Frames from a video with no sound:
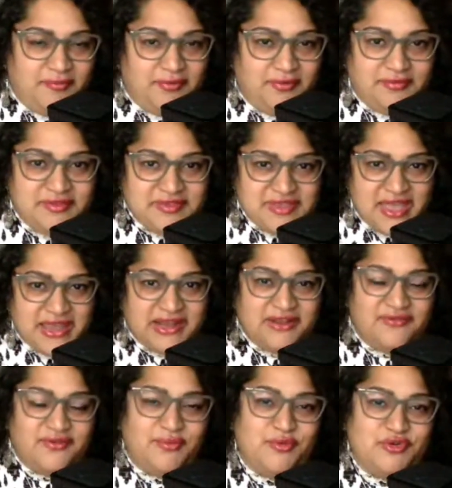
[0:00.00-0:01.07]
negative
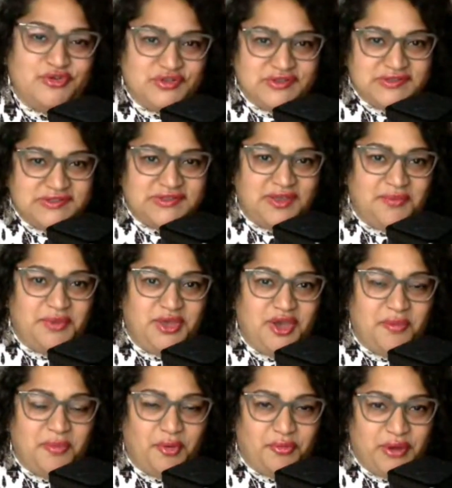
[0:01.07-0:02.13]
emotions coming
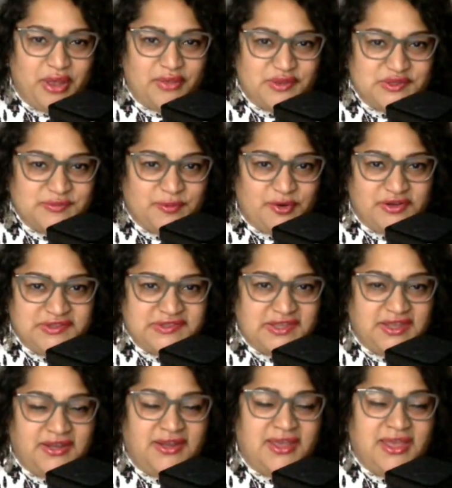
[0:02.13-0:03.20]
up around this
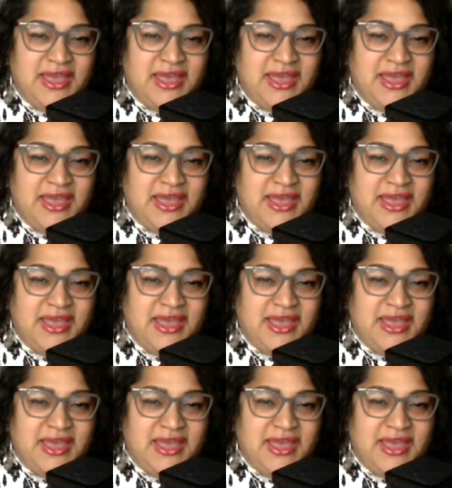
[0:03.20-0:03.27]
person.